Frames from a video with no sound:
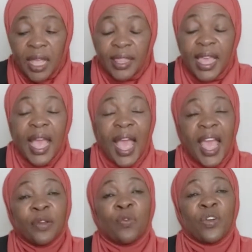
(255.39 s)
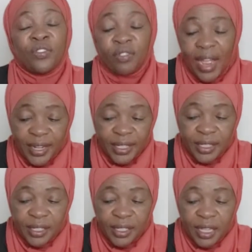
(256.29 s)
The I quadrant,
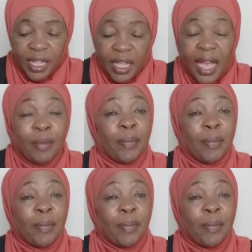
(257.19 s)
I'm